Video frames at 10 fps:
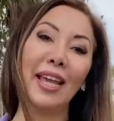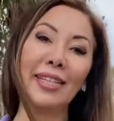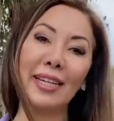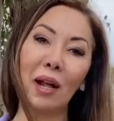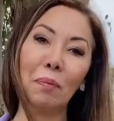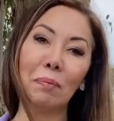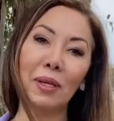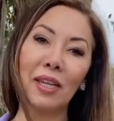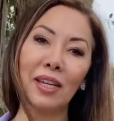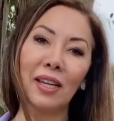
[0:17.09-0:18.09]
It helped
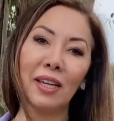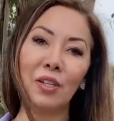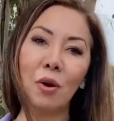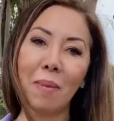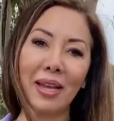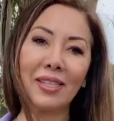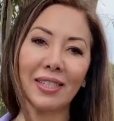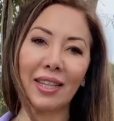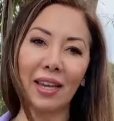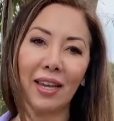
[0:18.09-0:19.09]
me
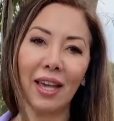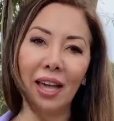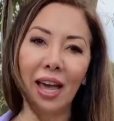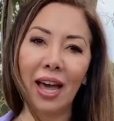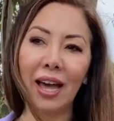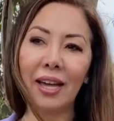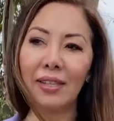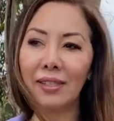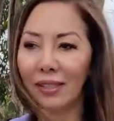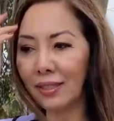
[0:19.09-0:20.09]
tremendously.
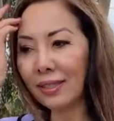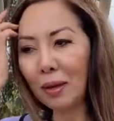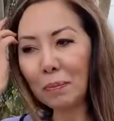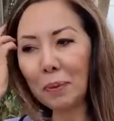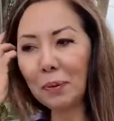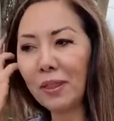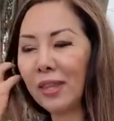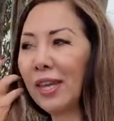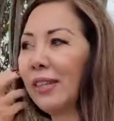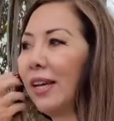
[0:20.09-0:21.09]
And some people
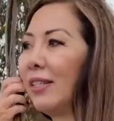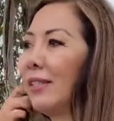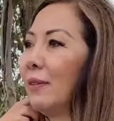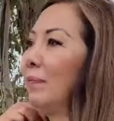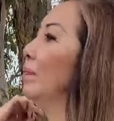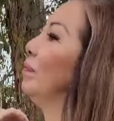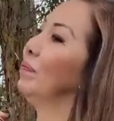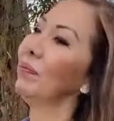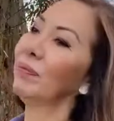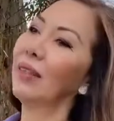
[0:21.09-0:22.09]
think that
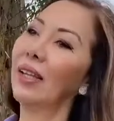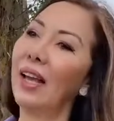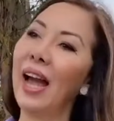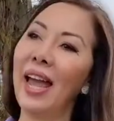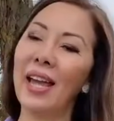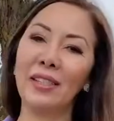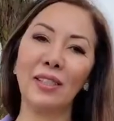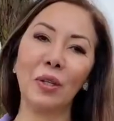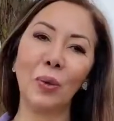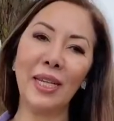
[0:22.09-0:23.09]
I had it
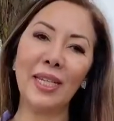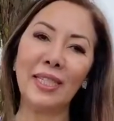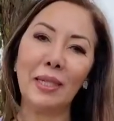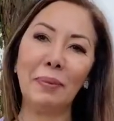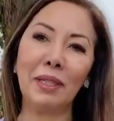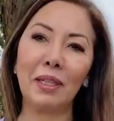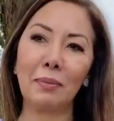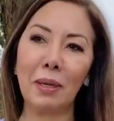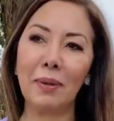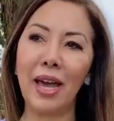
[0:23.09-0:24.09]
so easy because
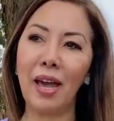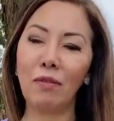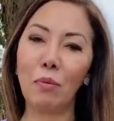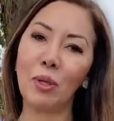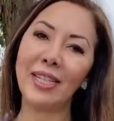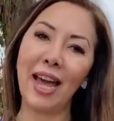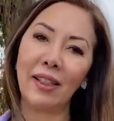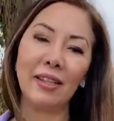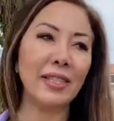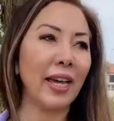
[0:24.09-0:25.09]
maybe I have more
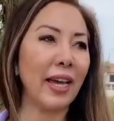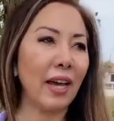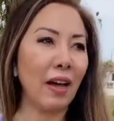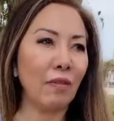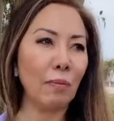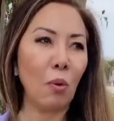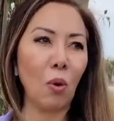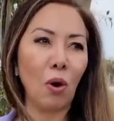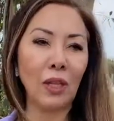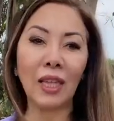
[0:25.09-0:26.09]
talents, I have
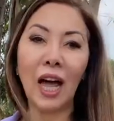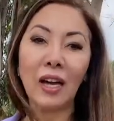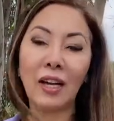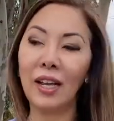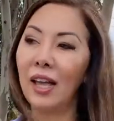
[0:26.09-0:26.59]
more luck.